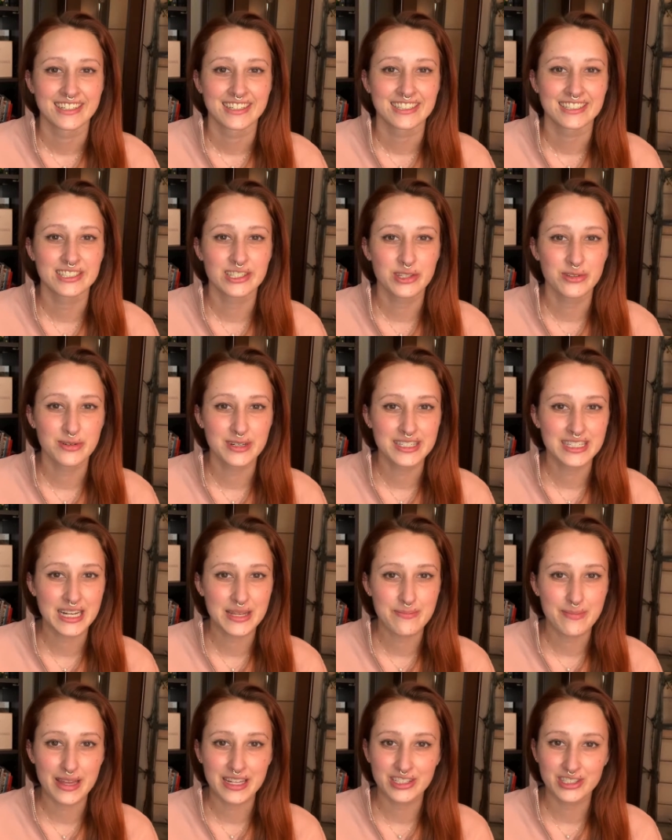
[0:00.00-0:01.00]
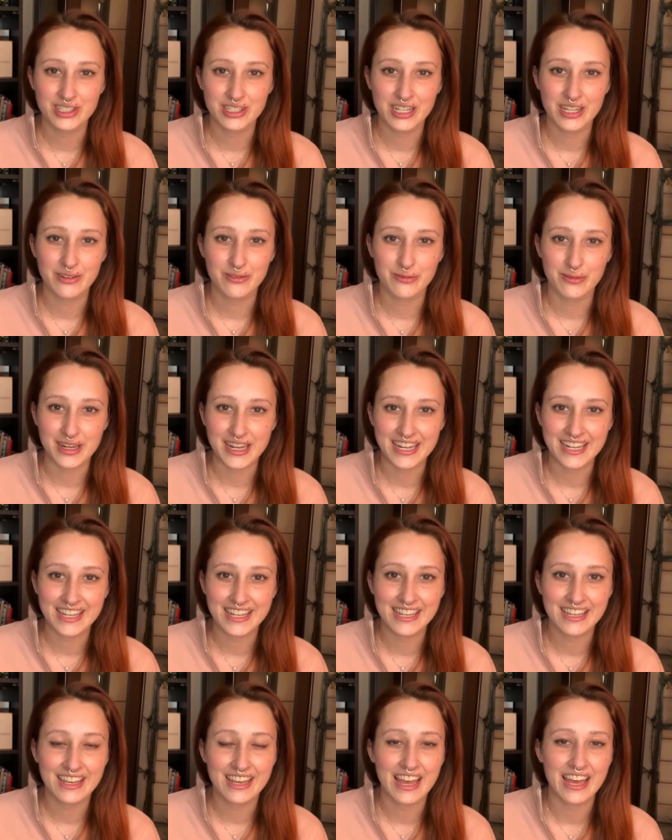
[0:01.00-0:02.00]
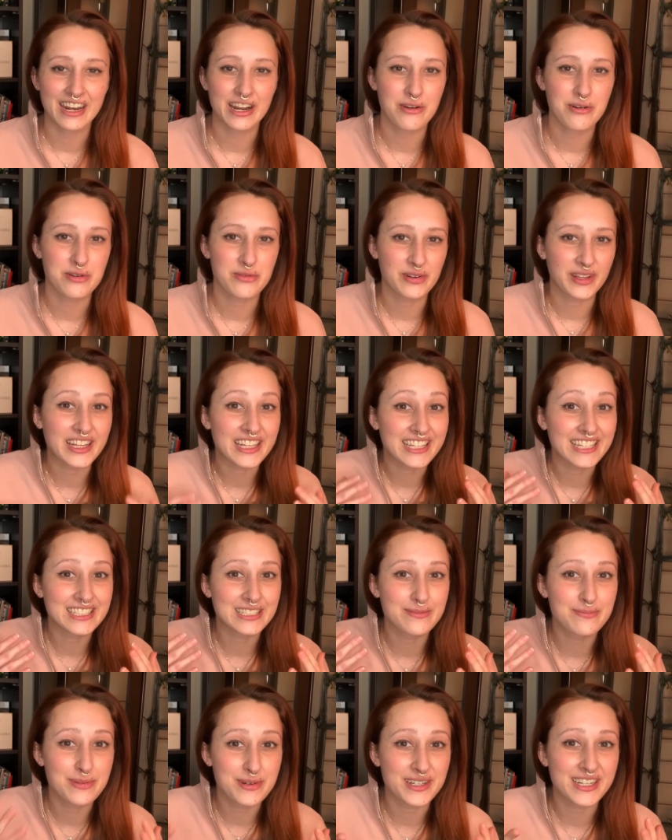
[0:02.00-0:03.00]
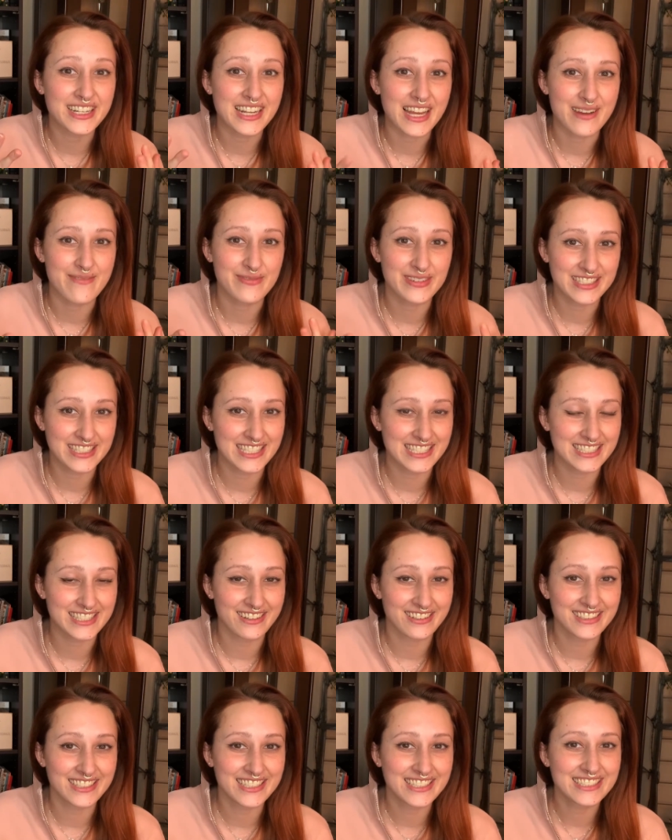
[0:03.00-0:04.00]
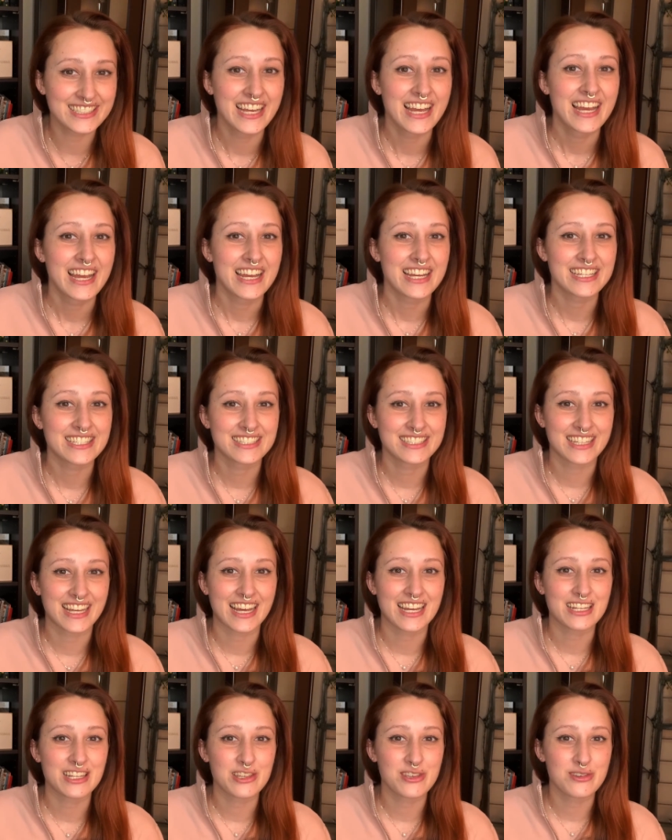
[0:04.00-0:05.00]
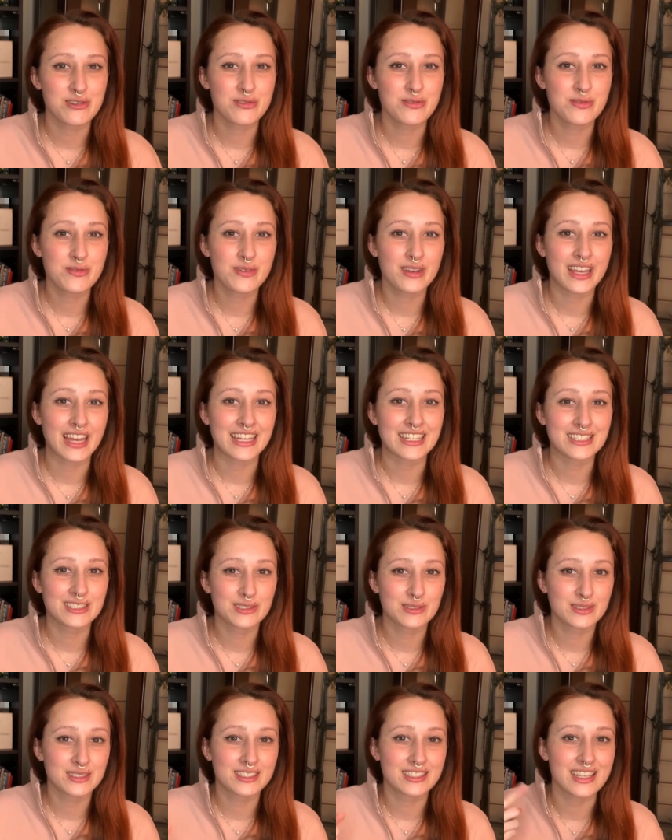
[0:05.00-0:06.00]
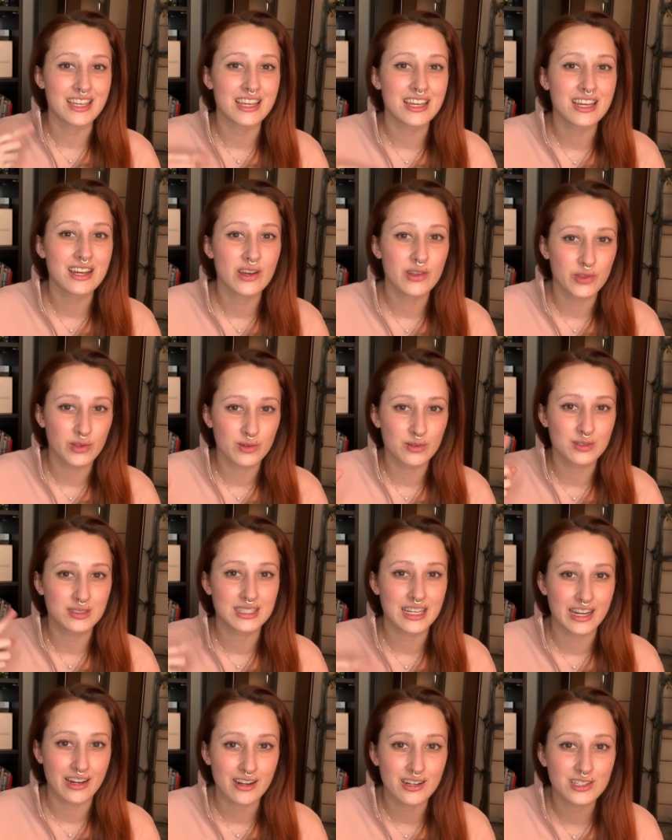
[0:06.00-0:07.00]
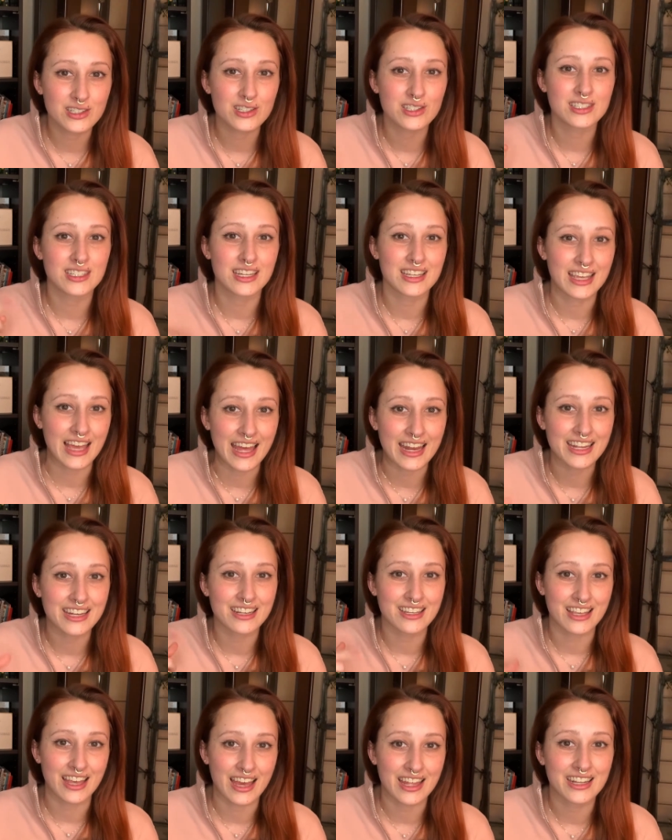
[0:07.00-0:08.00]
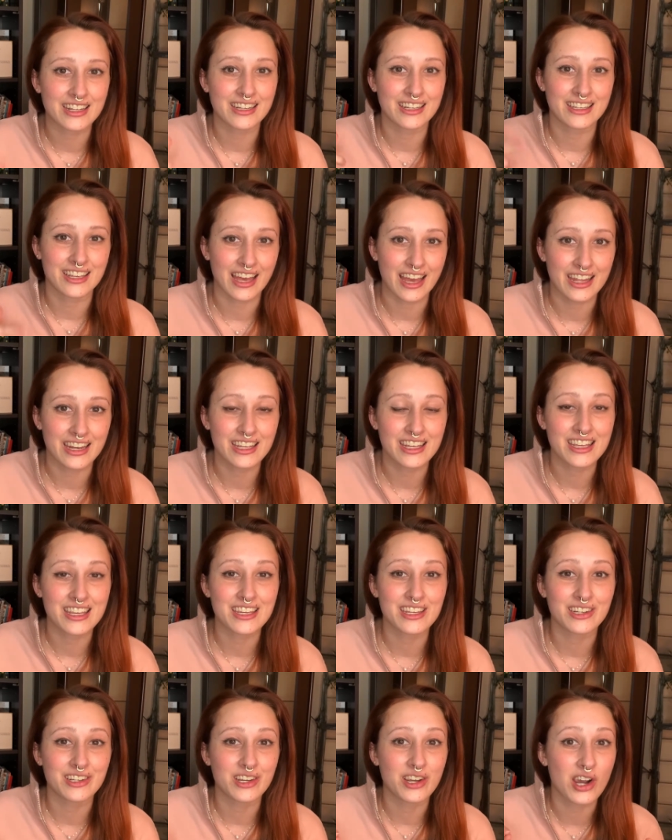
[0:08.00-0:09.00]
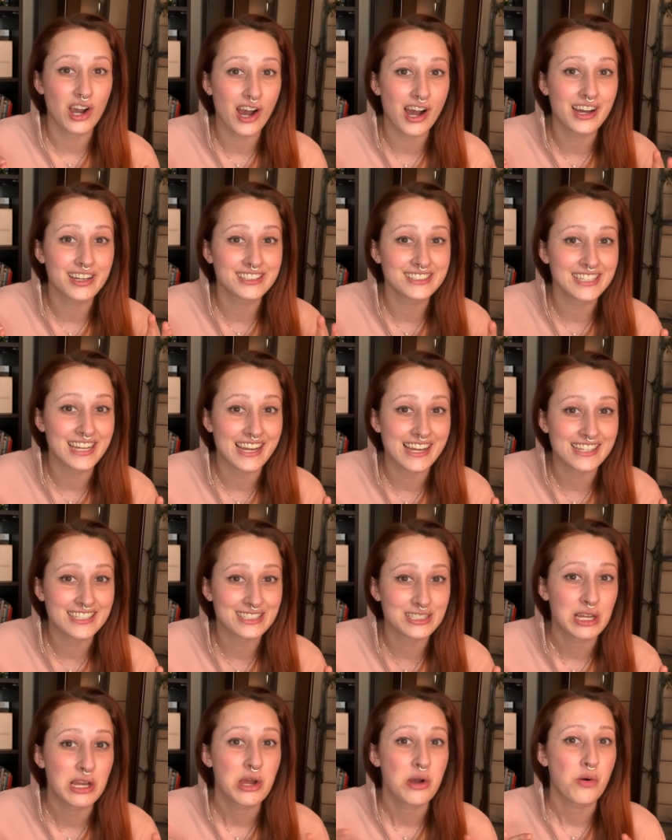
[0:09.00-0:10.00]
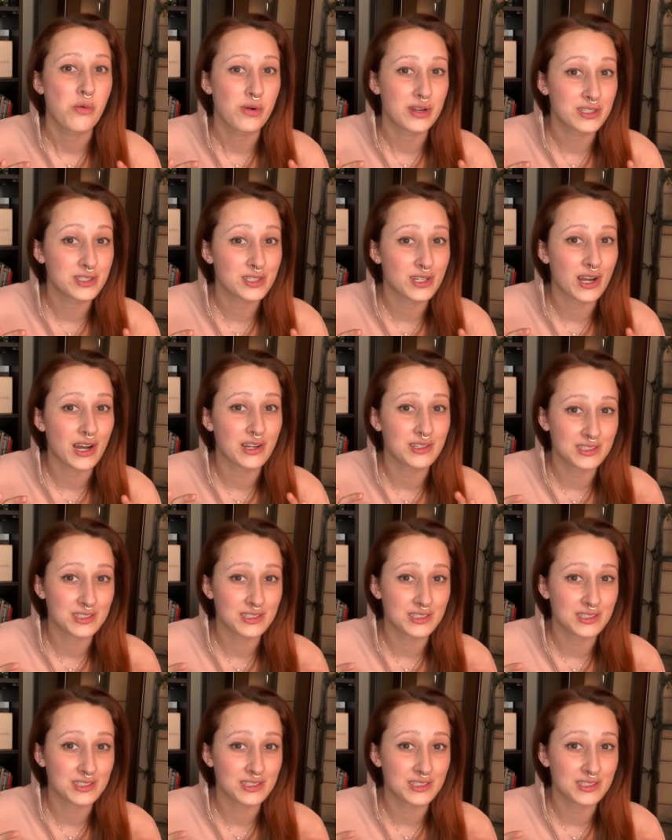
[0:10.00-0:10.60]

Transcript: So the reason I'm mentioning reading, and I would really like to put an emphasis on this, is that you get to see those characters again and again and again in context, which I'll